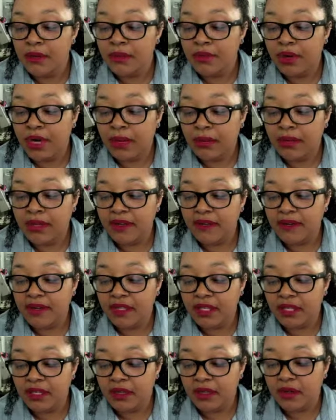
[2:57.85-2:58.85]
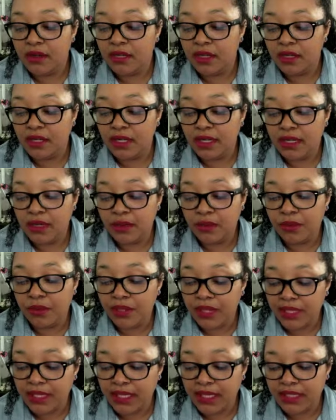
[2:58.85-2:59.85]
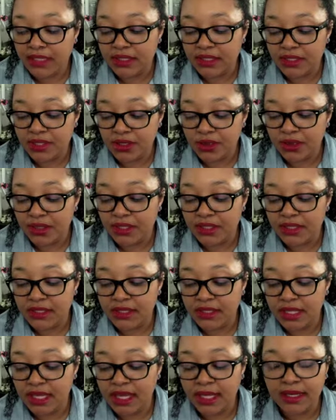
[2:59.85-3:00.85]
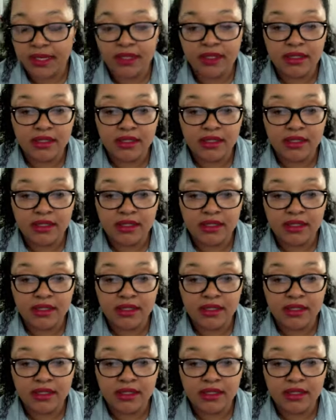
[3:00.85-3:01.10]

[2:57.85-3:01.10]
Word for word: probably everything on here that I'm reading as ingredients I can